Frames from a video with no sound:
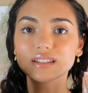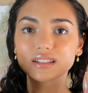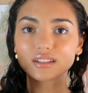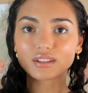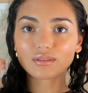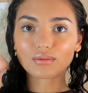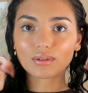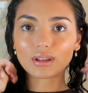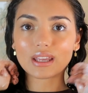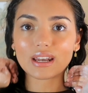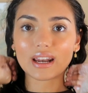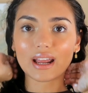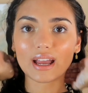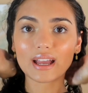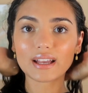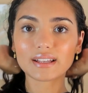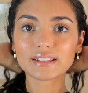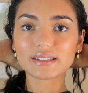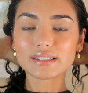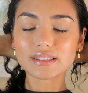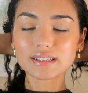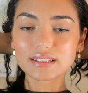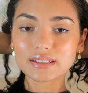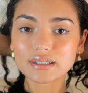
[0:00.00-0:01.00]
It's really
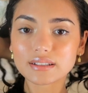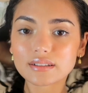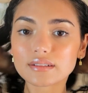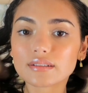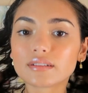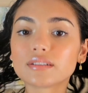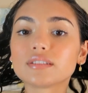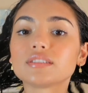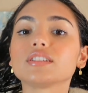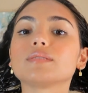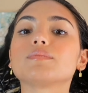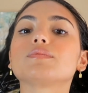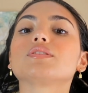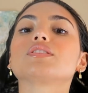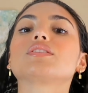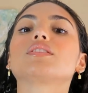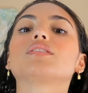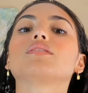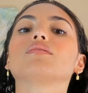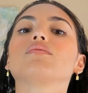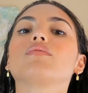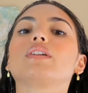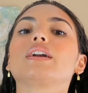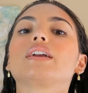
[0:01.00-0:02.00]
nice. So I'm just
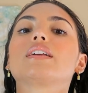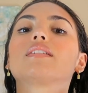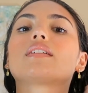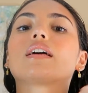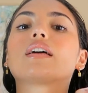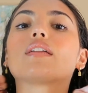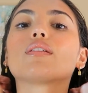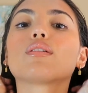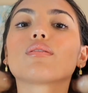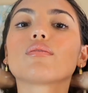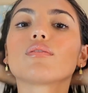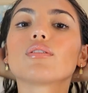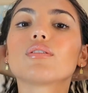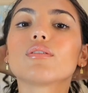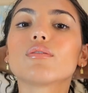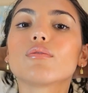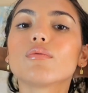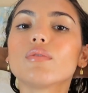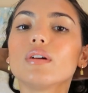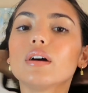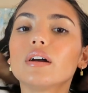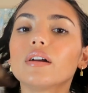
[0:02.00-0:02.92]
going to rake that through,